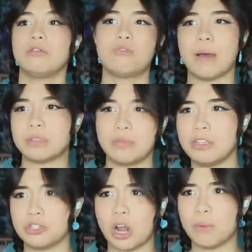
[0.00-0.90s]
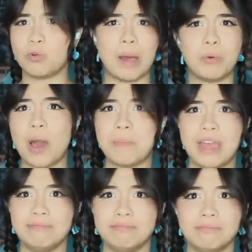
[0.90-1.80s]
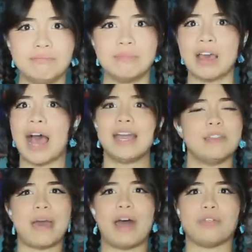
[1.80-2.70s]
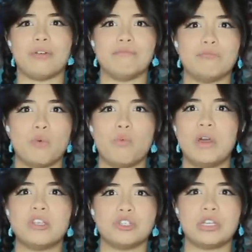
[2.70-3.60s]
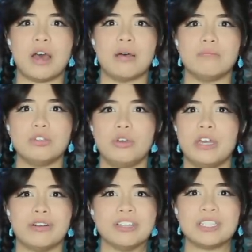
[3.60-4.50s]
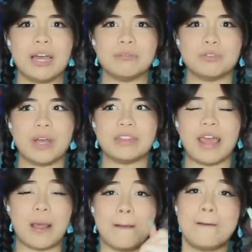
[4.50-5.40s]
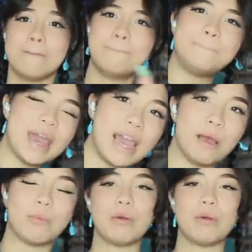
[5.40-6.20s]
Grab something sharp. Grab a weapon. Hide in the bathroom. Wait till she comes. You'll hear her steps. It's right there. Bam!